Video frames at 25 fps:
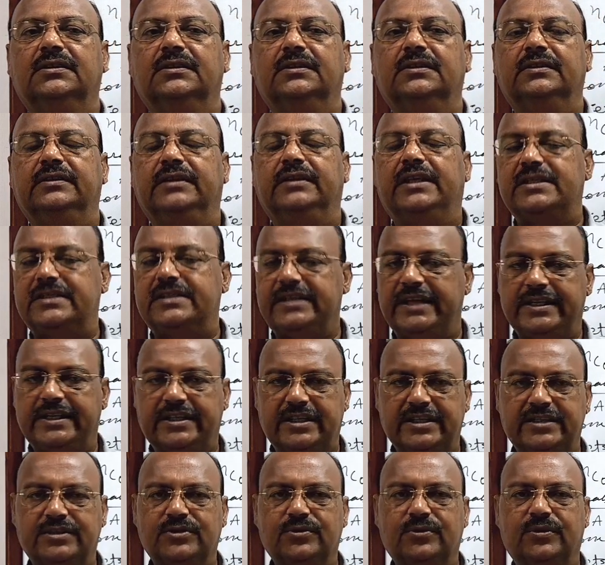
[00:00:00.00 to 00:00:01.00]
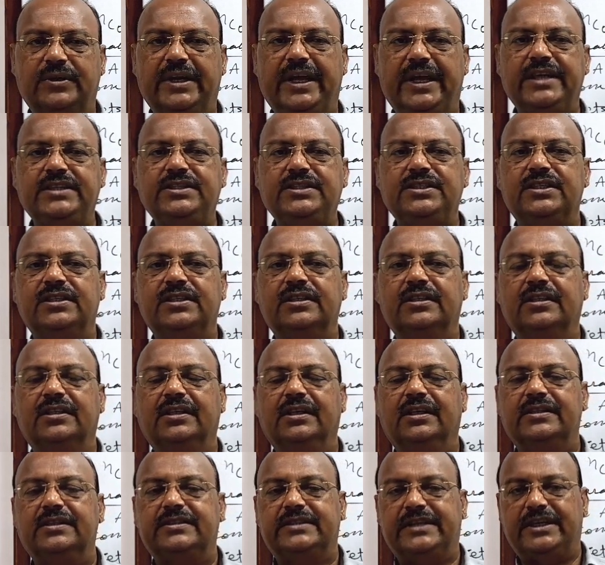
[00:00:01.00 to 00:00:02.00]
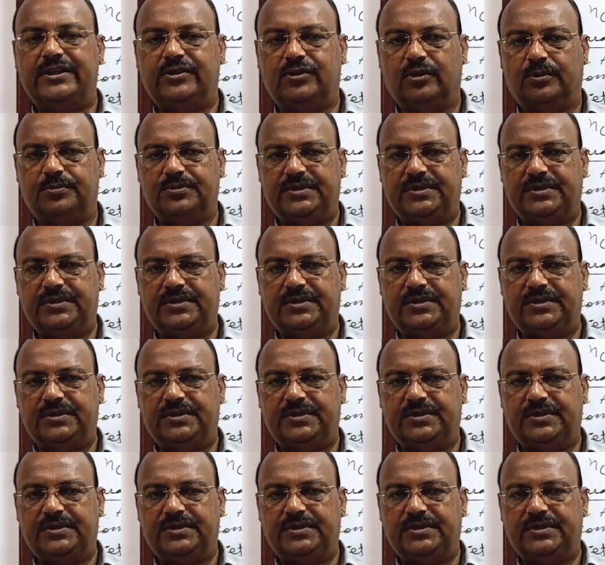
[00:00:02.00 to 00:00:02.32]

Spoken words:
this set is known as set of